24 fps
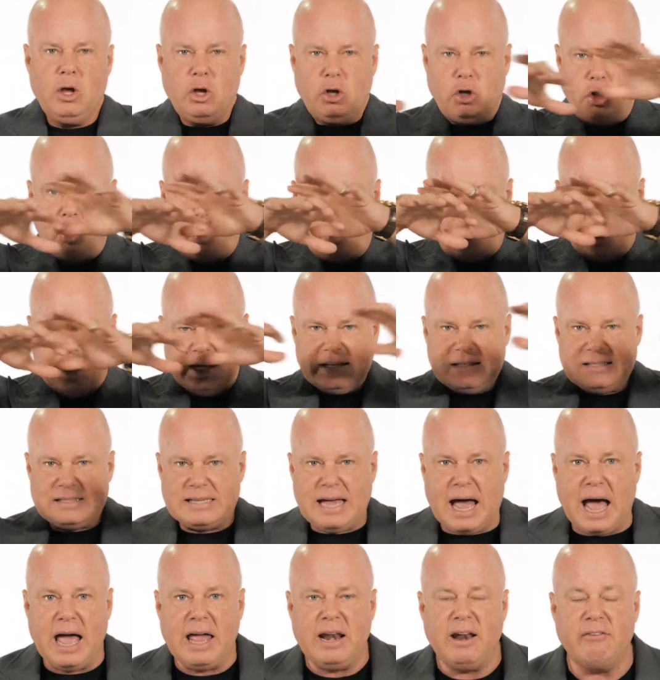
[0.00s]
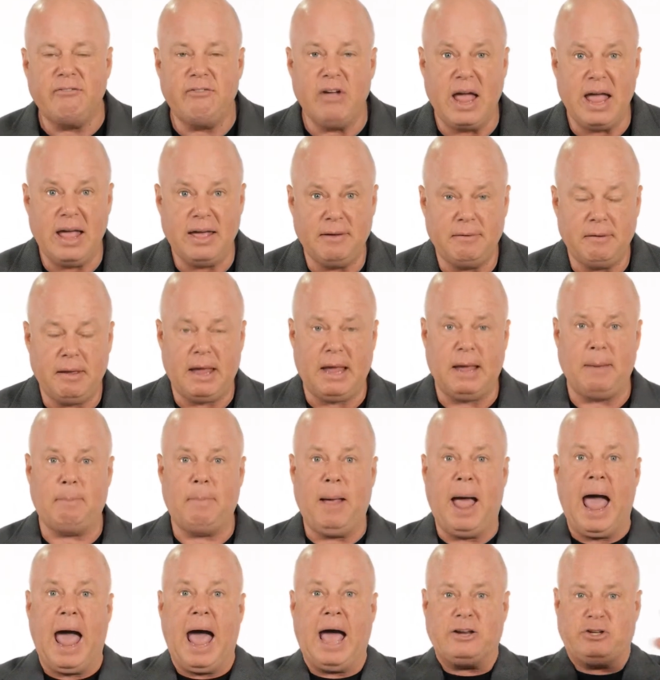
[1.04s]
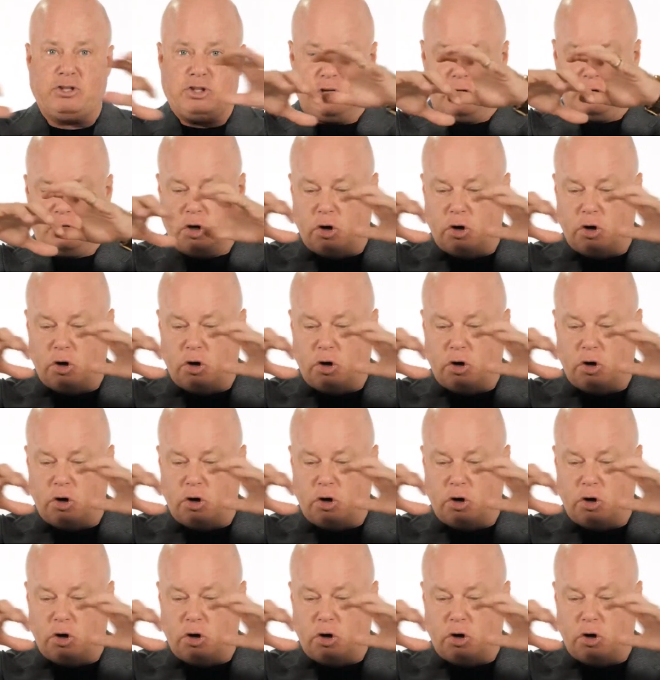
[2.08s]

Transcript: You're inside of a passion.